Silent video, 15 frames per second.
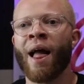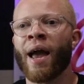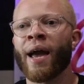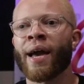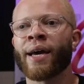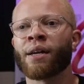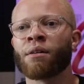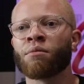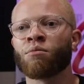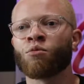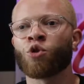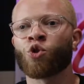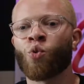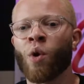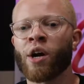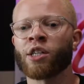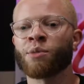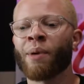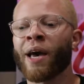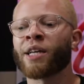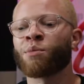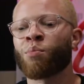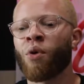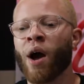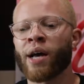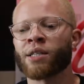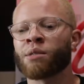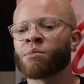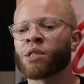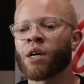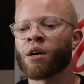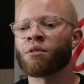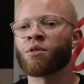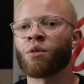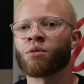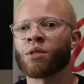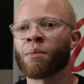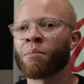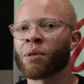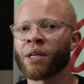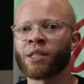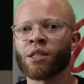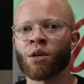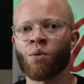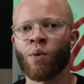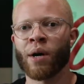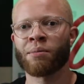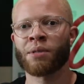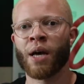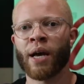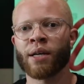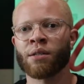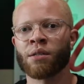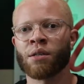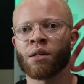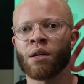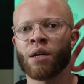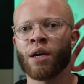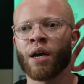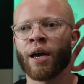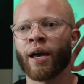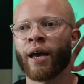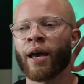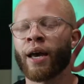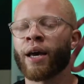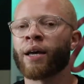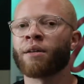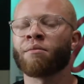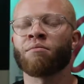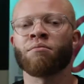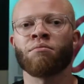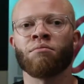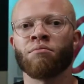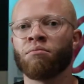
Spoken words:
And Squarespace prides themselves on simplistic websites, and